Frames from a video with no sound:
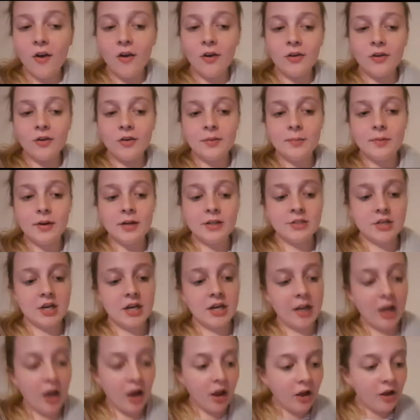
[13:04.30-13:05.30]
on my
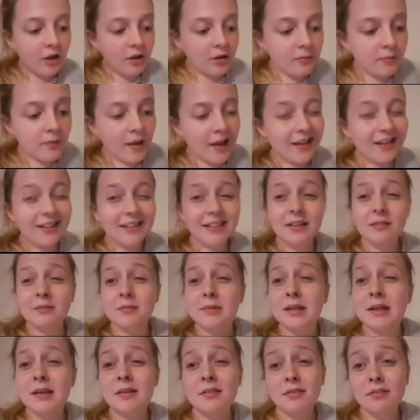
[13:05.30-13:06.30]
journey home, and I
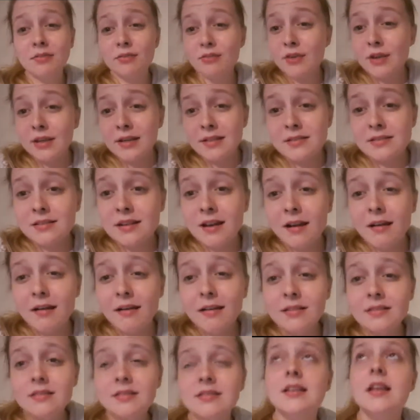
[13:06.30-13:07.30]
think we'll give it 3
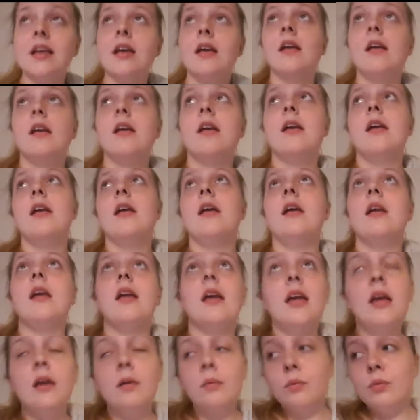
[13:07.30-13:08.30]
stars.
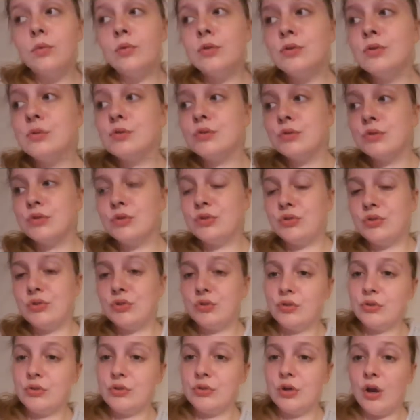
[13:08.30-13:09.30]
It was
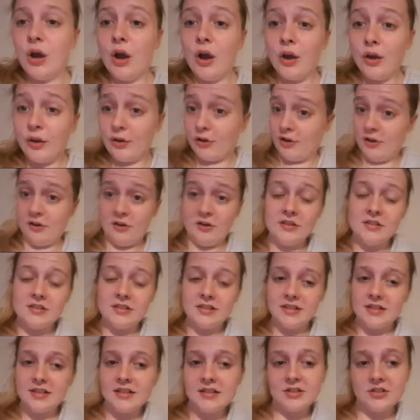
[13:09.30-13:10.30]

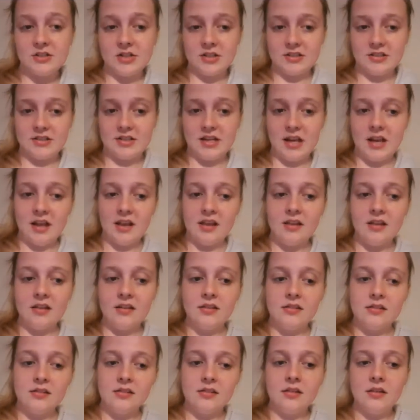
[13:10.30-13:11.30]
good and
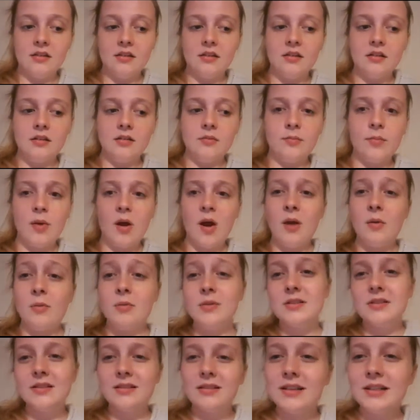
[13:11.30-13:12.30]
interesting, but
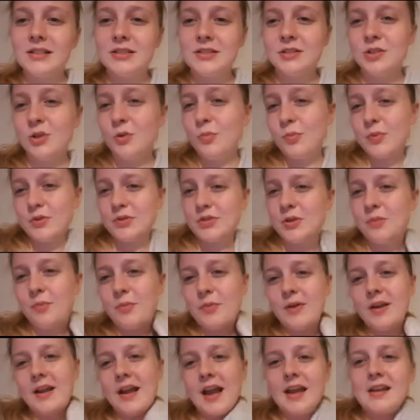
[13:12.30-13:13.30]
I wasn't like super,
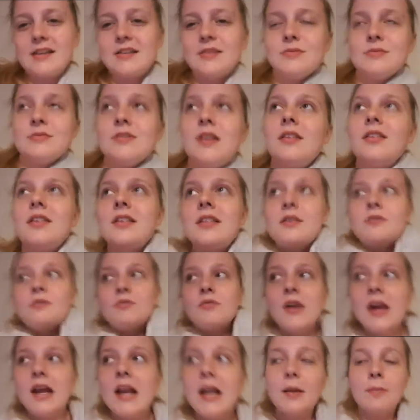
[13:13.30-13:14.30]
super engaged. There's nothing
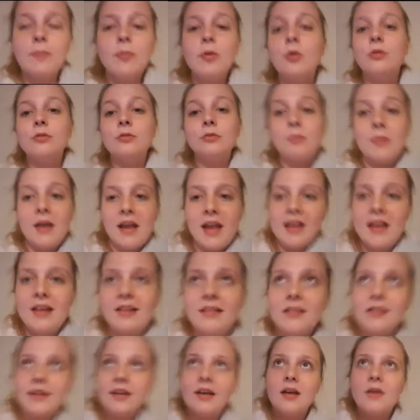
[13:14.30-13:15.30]
that really pulled me
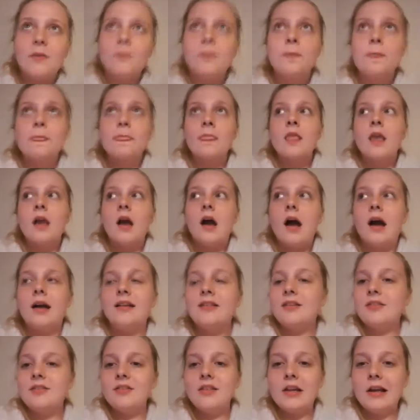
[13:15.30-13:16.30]
in.
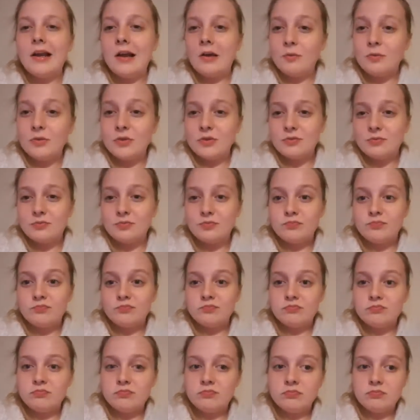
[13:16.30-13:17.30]
I don't think I would have
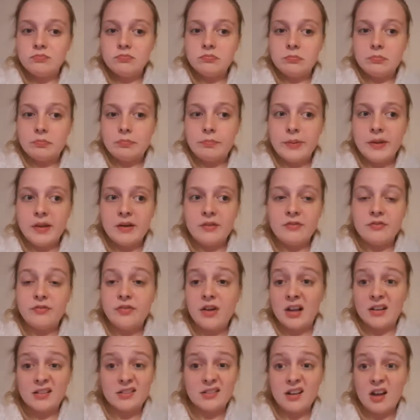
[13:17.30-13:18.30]
been
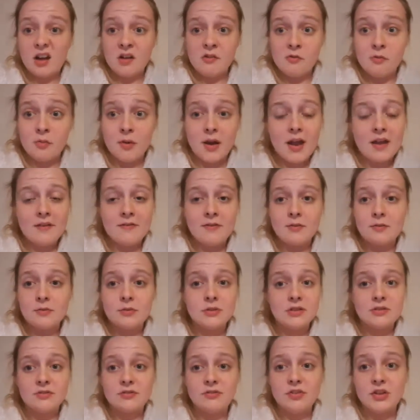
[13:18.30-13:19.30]
fussed either way if
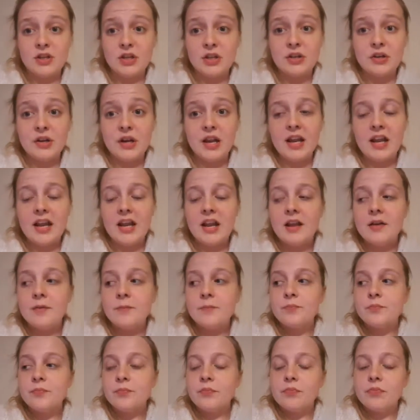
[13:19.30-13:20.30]
it wasn't for
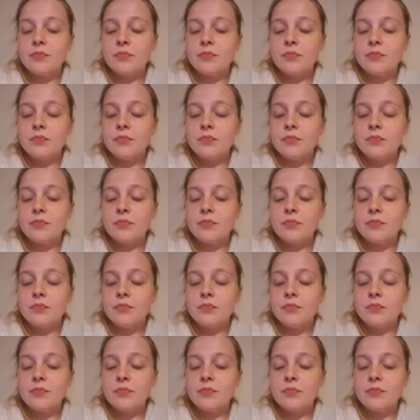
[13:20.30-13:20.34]
uni.